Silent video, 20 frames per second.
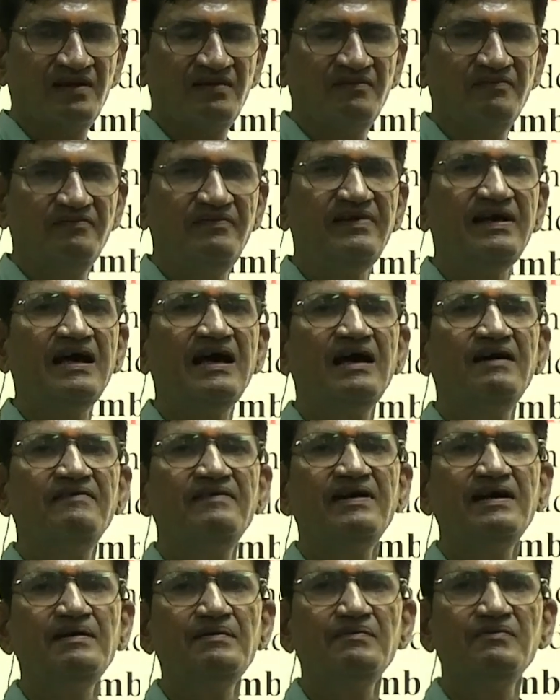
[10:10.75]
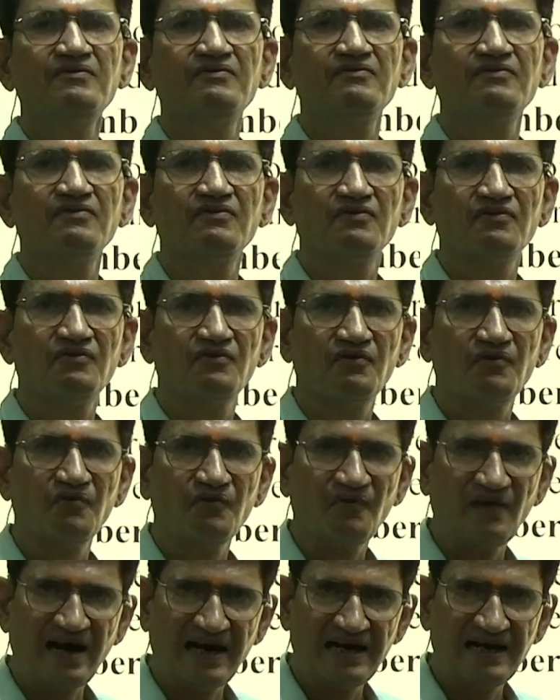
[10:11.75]
we have a
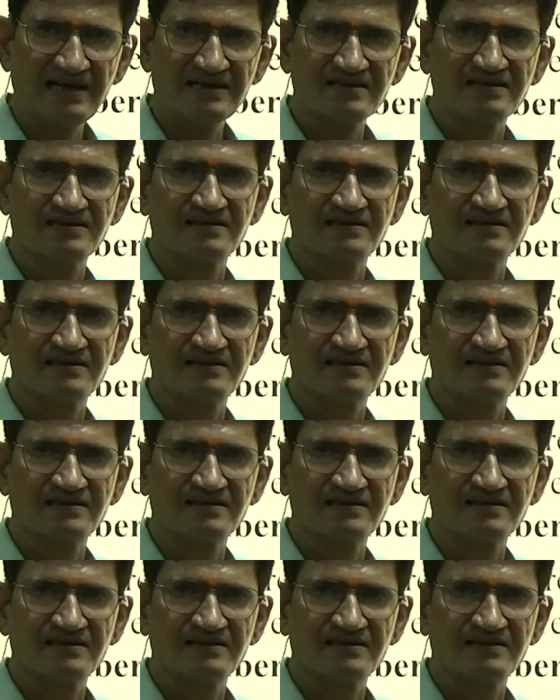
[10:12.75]
wireless.